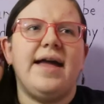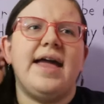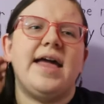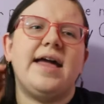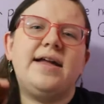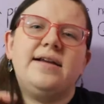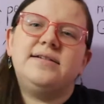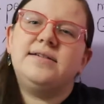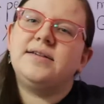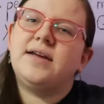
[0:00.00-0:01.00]

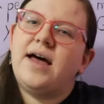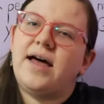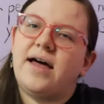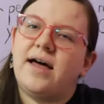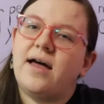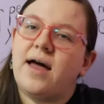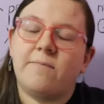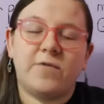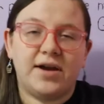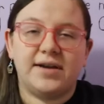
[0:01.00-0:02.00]
and uh,
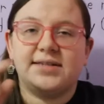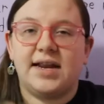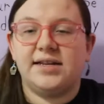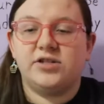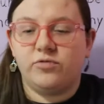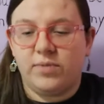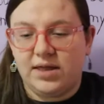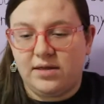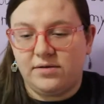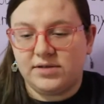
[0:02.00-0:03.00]
I'm very excited to read
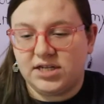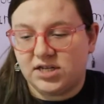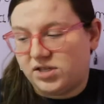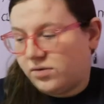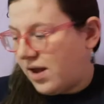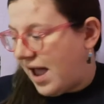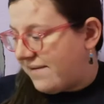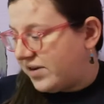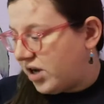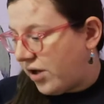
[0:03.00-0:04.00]
those. I just don't
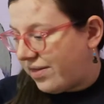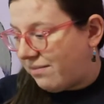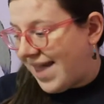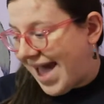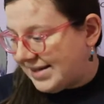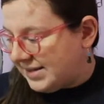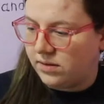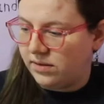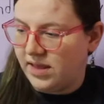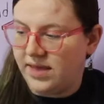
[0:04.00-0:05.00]
haven't got them yet.
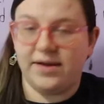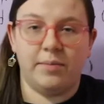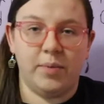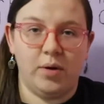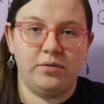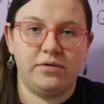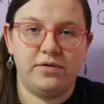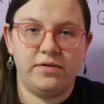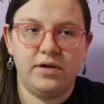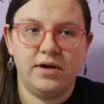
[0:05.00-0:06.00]
And they're
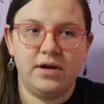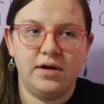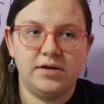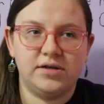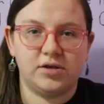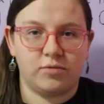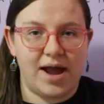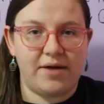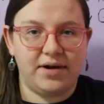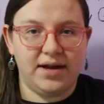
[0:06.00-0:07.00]
both
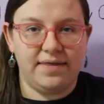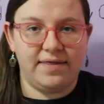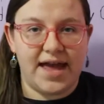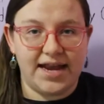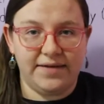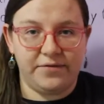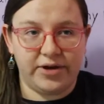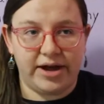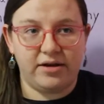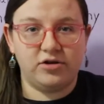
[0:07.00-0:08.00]
surrounding that evil
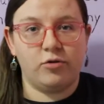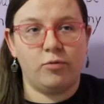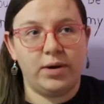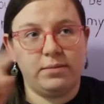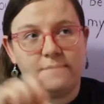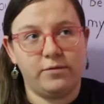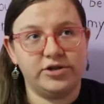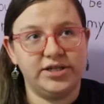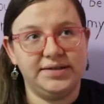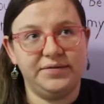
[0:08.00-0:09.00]
character, one before
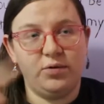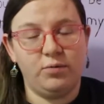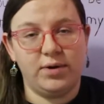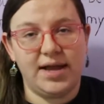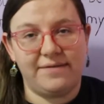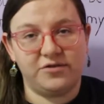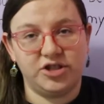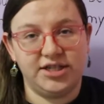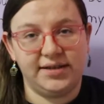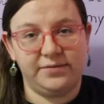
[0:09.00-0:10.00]
she's evil and one after
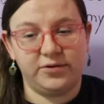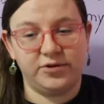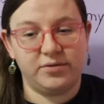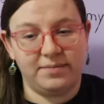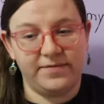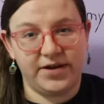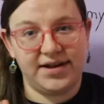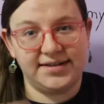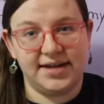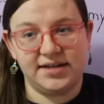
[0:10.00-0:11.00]
she's evil, so I'm very
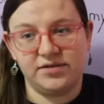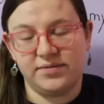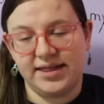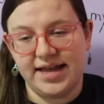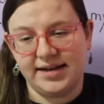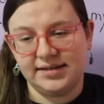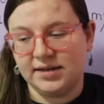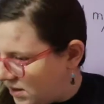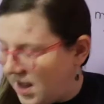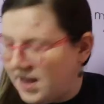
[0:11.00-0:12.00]
excited to read that.
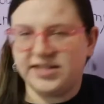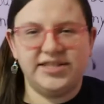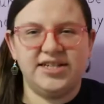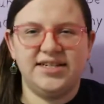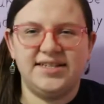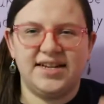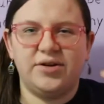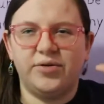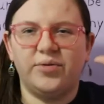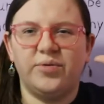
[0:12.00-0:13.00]
And she's just
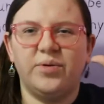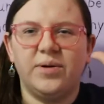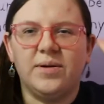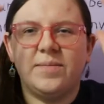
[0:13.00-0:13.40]
so